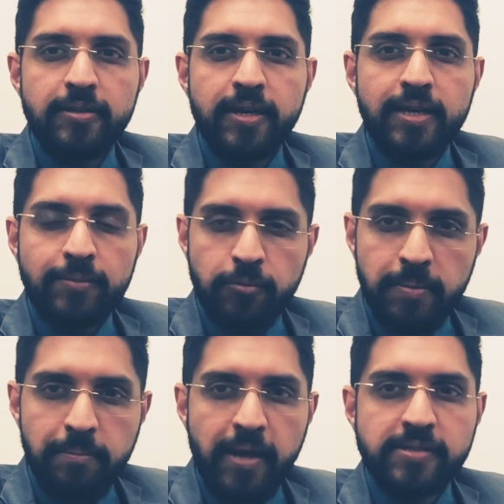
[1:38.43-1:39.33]
then it would
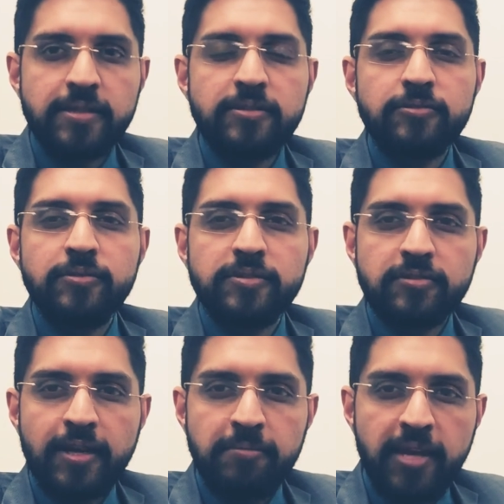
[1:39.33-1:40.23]
be better to
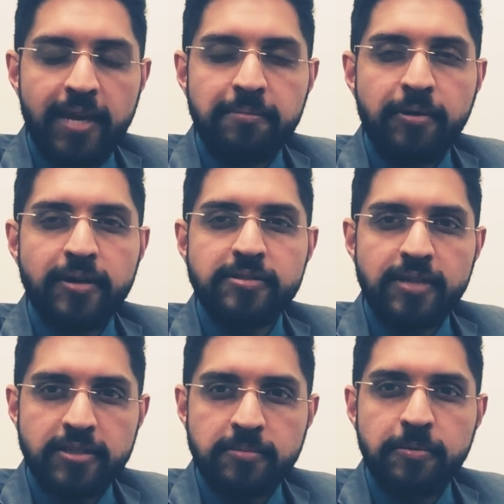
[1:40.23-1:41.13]
describe the endpoints
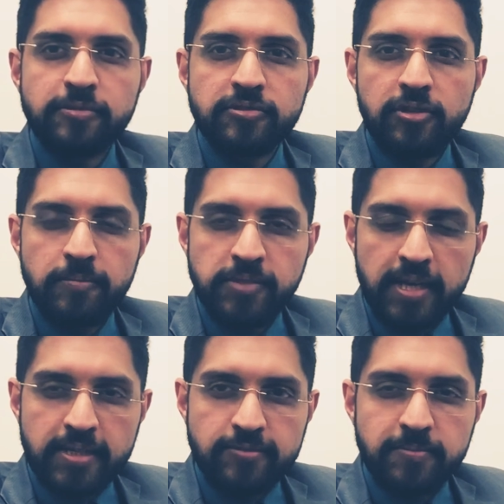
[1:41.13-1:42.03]
as opposed to the
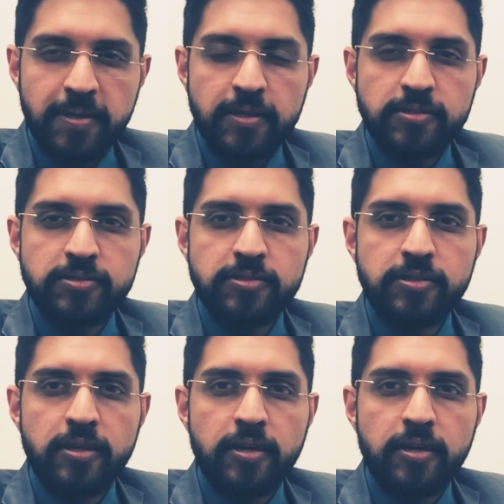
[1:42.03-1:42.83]
objectives because